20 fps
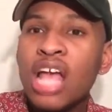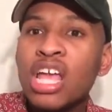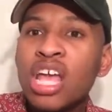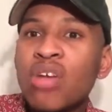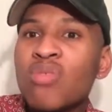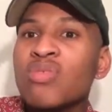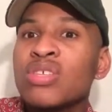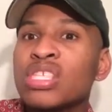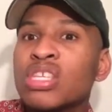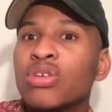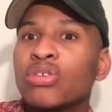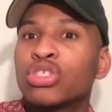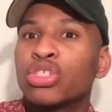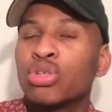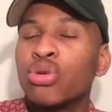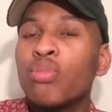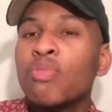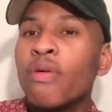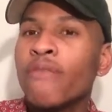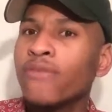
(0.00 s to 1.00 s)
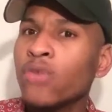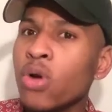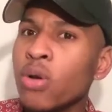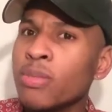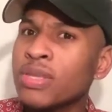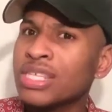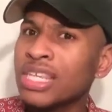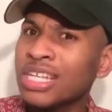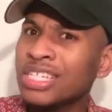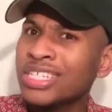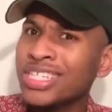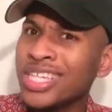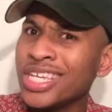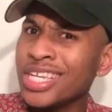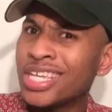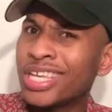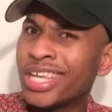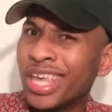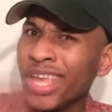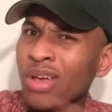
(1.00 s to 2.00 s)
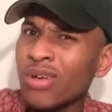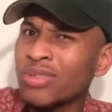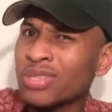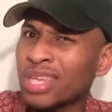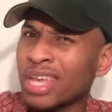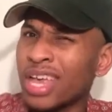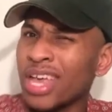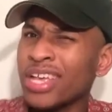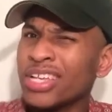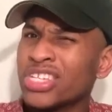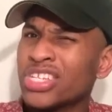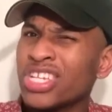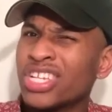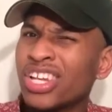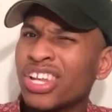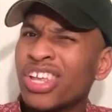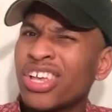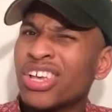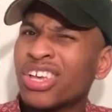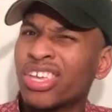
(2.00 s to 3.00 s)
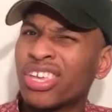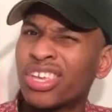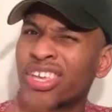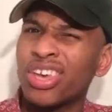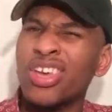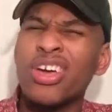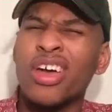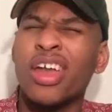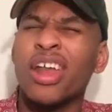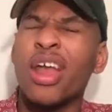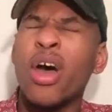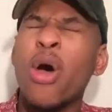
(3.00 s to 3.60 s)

it was a true performance and she killed it and she looked good.